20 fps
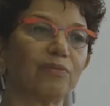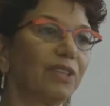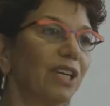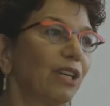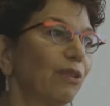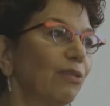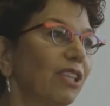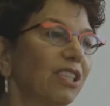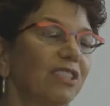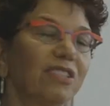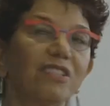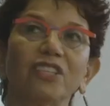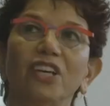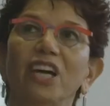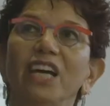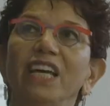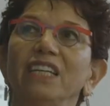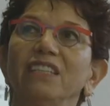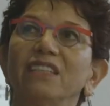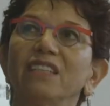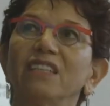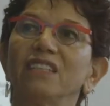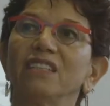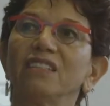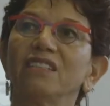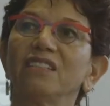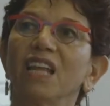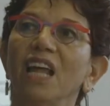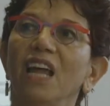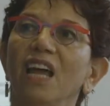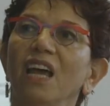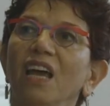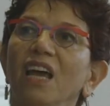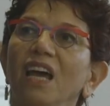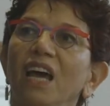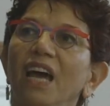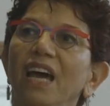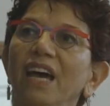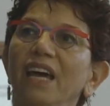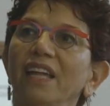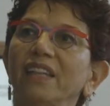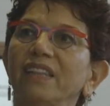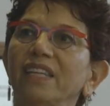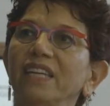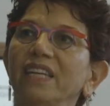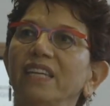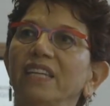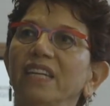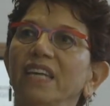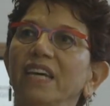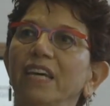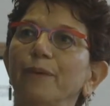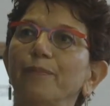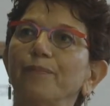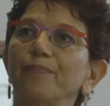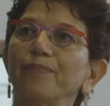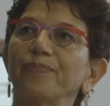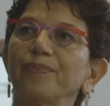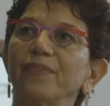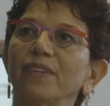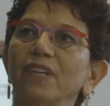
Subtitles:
regular scientists. And then,